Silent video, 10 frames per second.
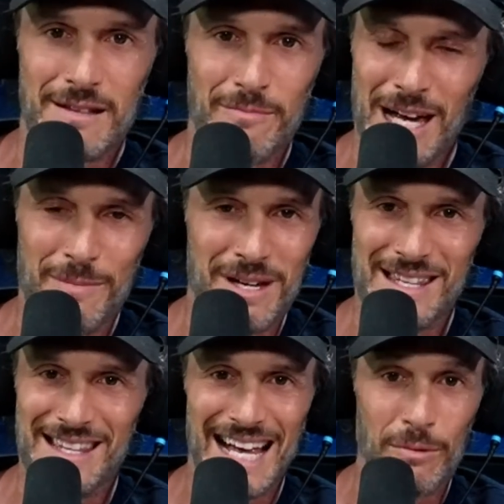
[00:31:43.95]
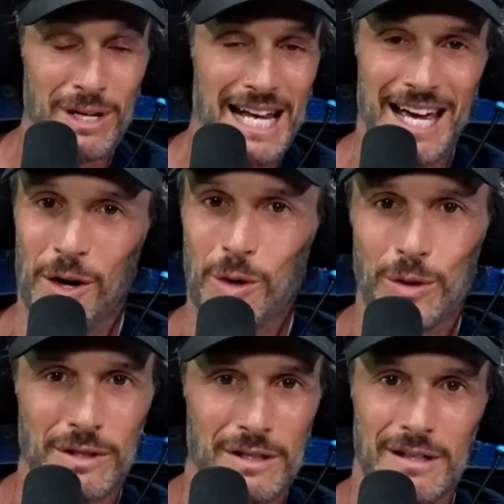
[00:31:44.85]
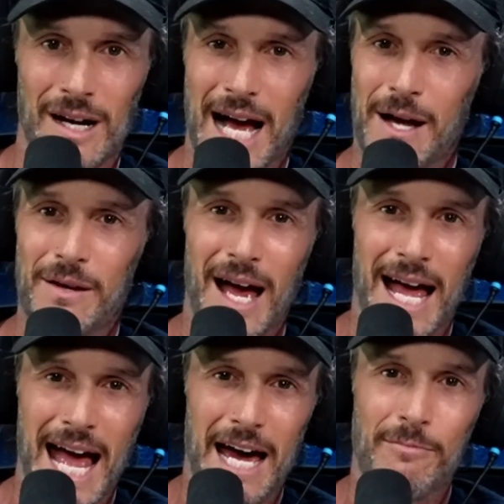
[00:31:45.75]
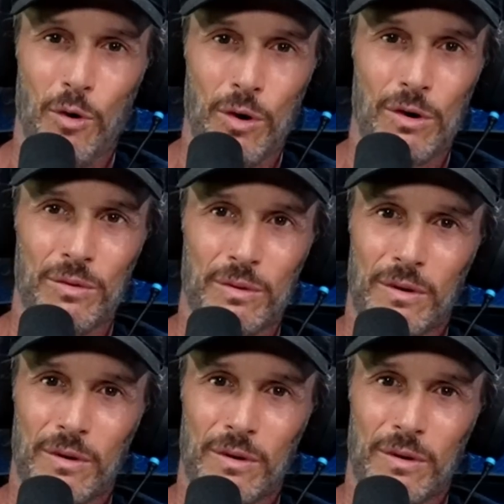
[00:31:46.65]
maybe when they got older, I had more.